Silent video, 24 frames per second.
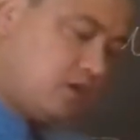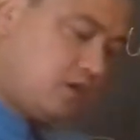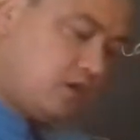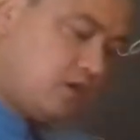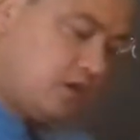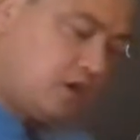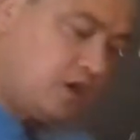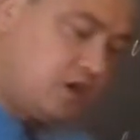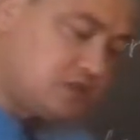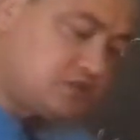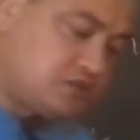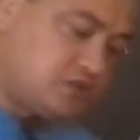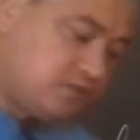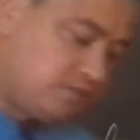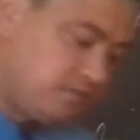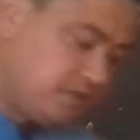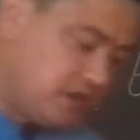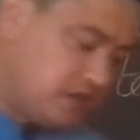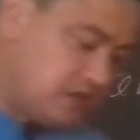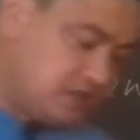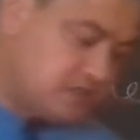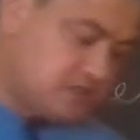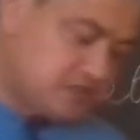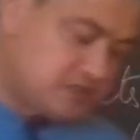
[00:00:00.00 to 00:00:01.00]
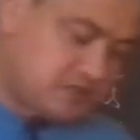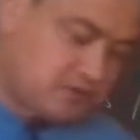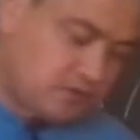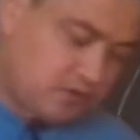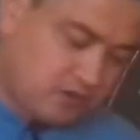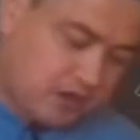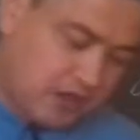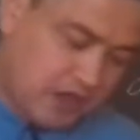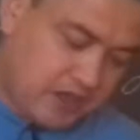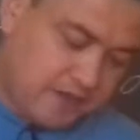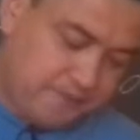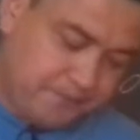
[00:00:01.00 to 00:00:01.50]
Hajj means,
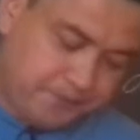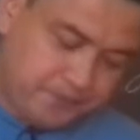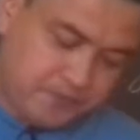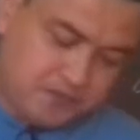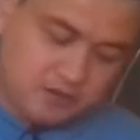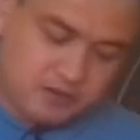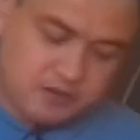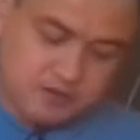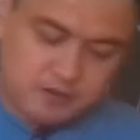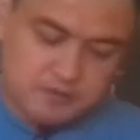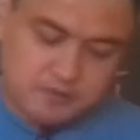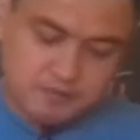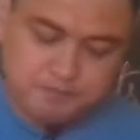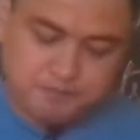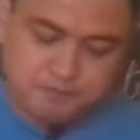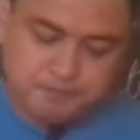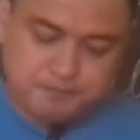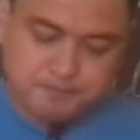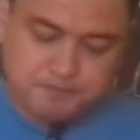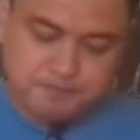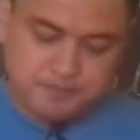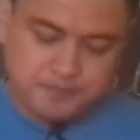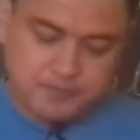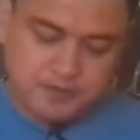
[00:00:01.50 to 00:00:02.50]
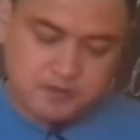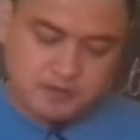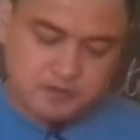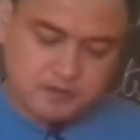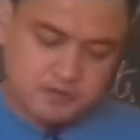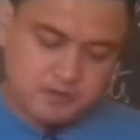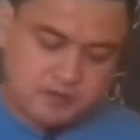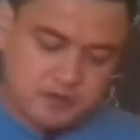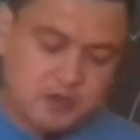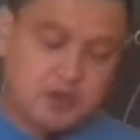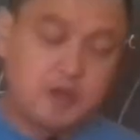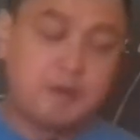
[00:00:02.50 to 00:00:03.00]
okay,
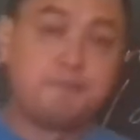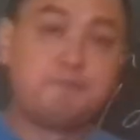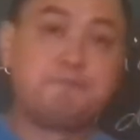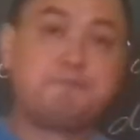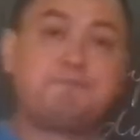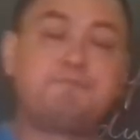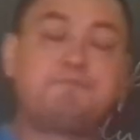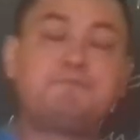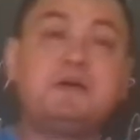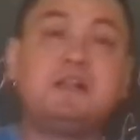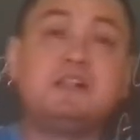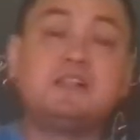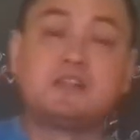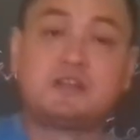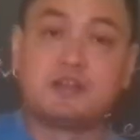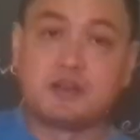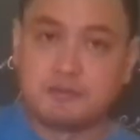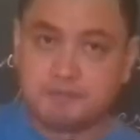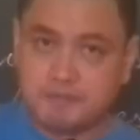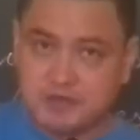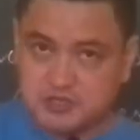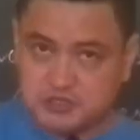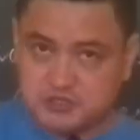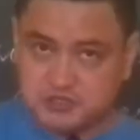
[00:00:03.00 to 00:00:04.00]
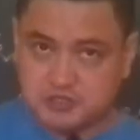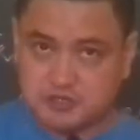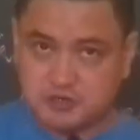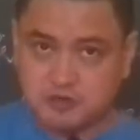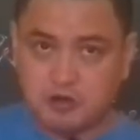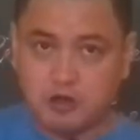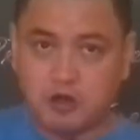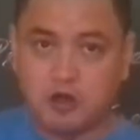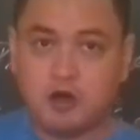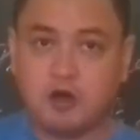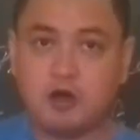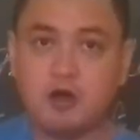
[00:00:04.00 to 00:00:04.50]
pilgrimage,
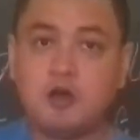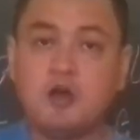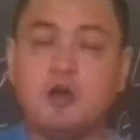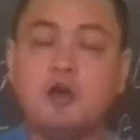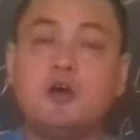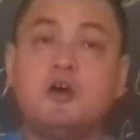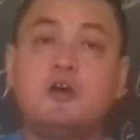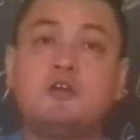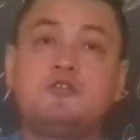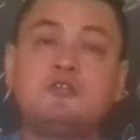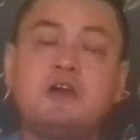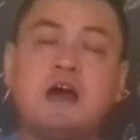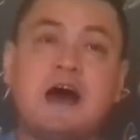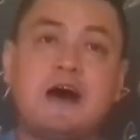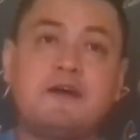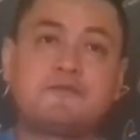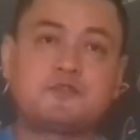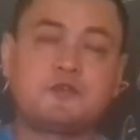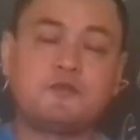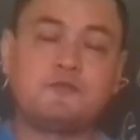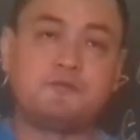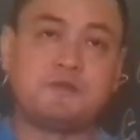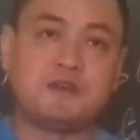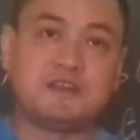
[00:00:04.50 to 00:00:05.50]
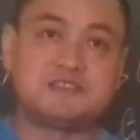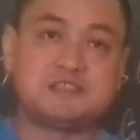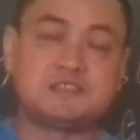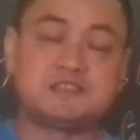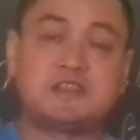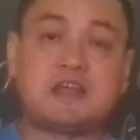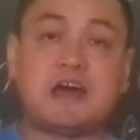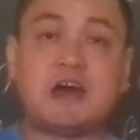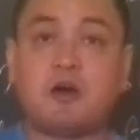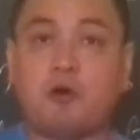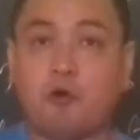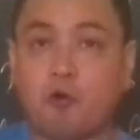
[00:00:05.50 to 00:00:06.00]
or you have to
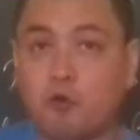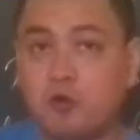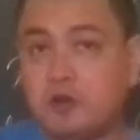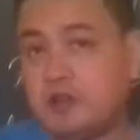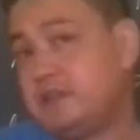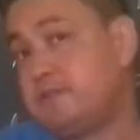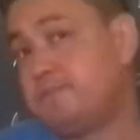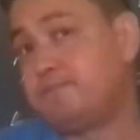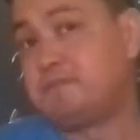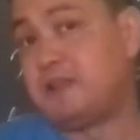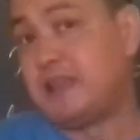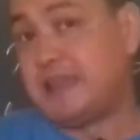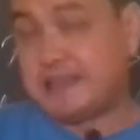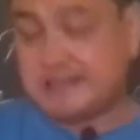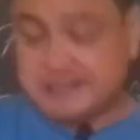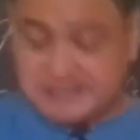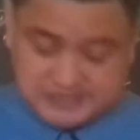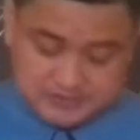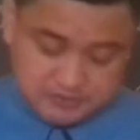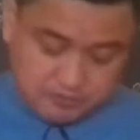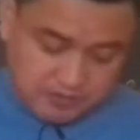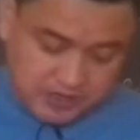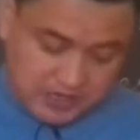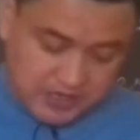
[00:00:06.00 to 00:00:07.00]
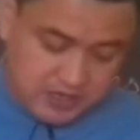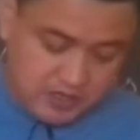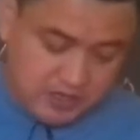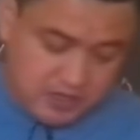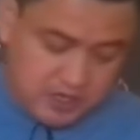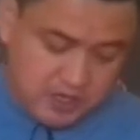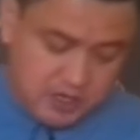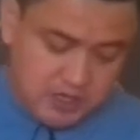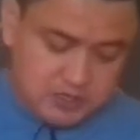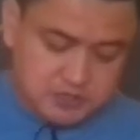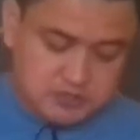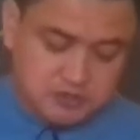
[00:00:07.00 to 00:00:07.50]
visit that holy place.
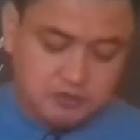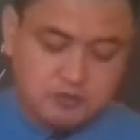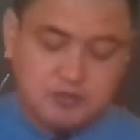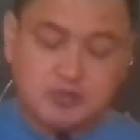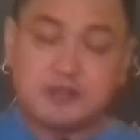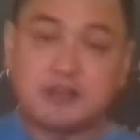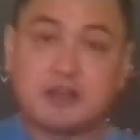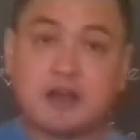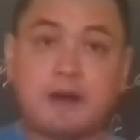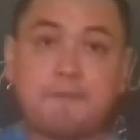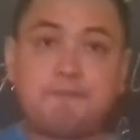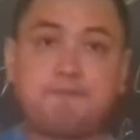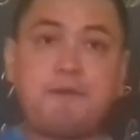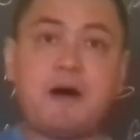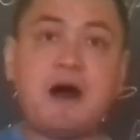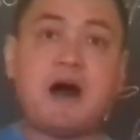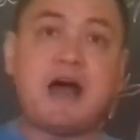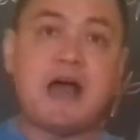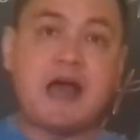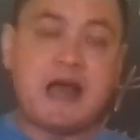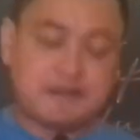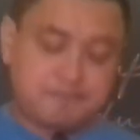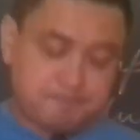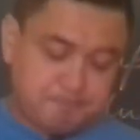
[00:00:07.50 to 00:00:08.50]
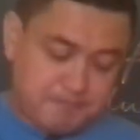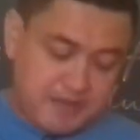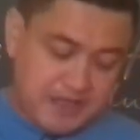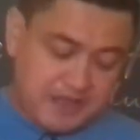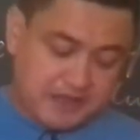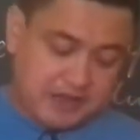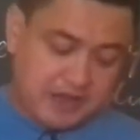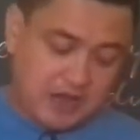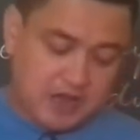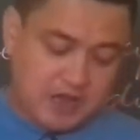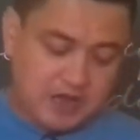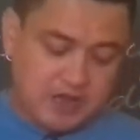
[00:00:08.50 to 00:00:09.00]
Okay, so the Kaaba at
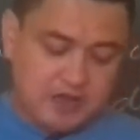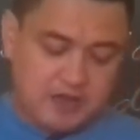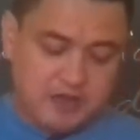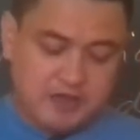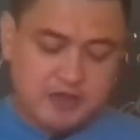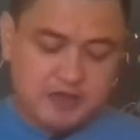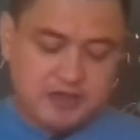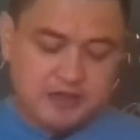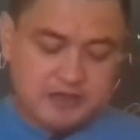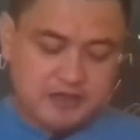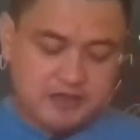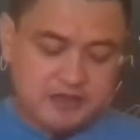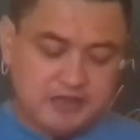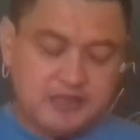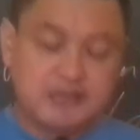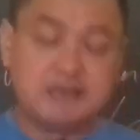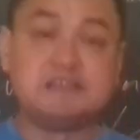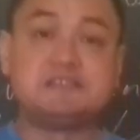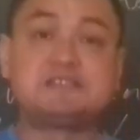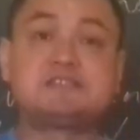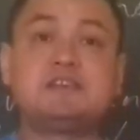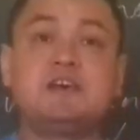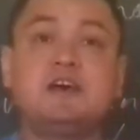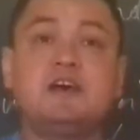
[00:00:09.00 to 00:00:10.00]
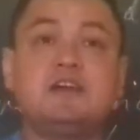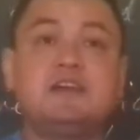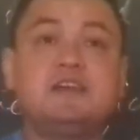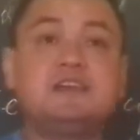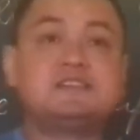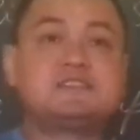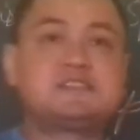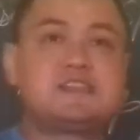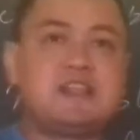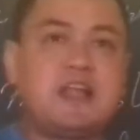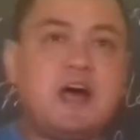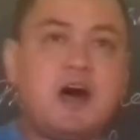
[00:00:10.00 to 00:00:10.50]
Mecca is
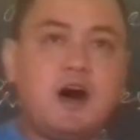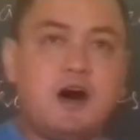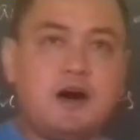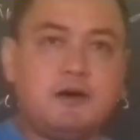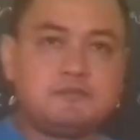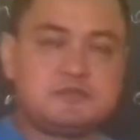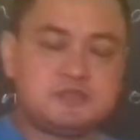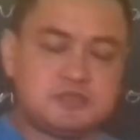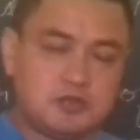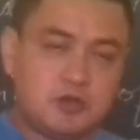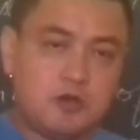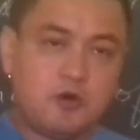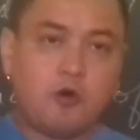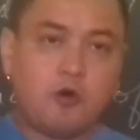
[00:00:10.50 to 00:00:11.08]
Islam's